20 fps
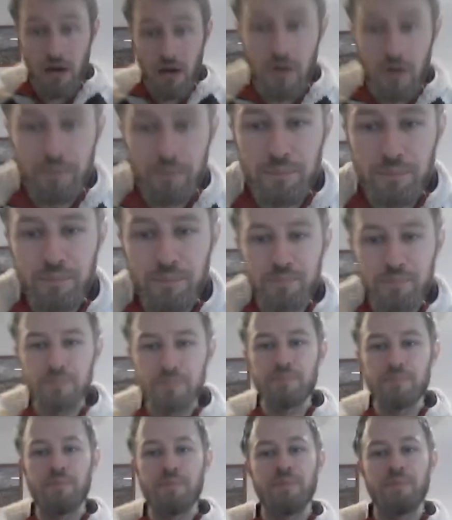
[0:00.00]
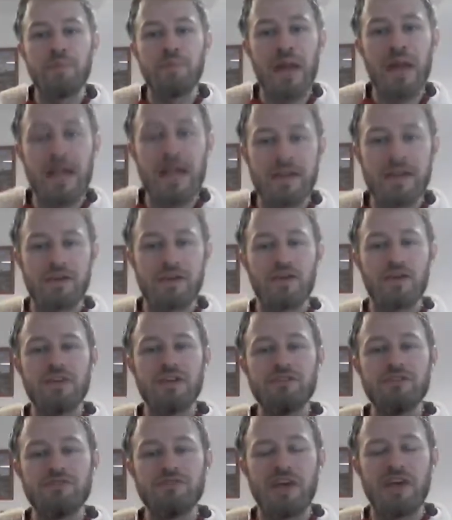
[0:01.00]
or black
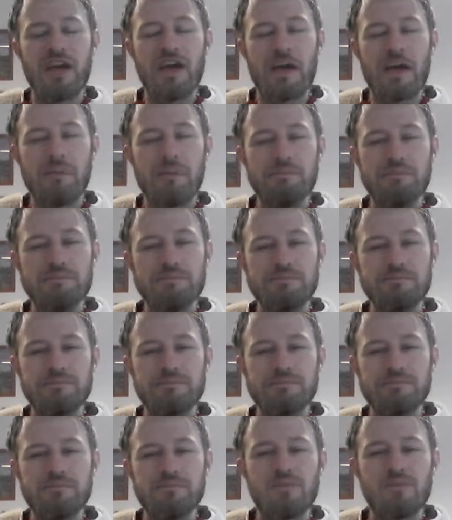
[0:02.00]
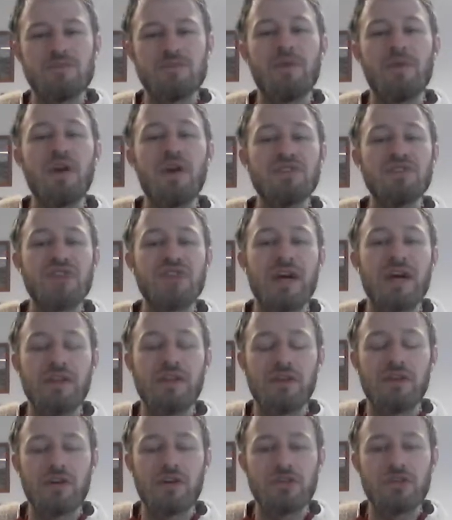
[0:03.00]
kind of response.
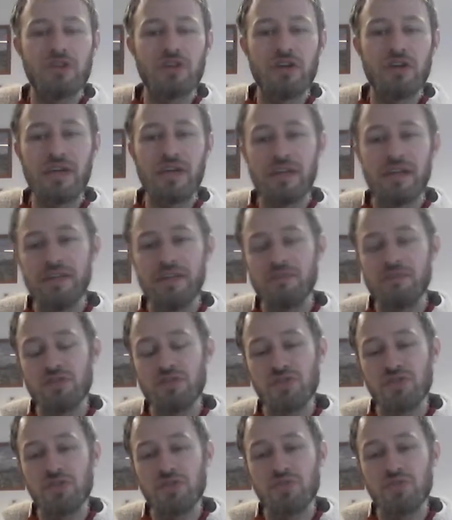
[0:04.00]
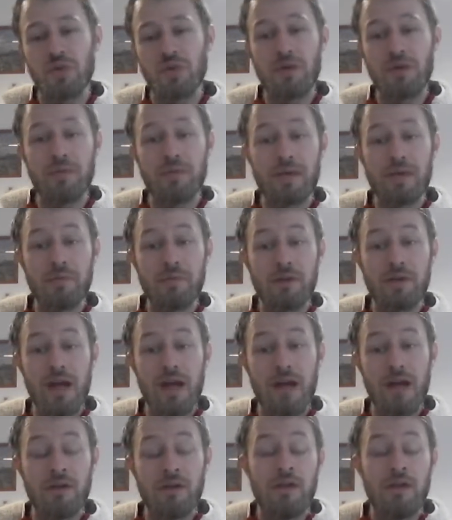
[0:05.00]
And I'll show you in the results what I mean by that.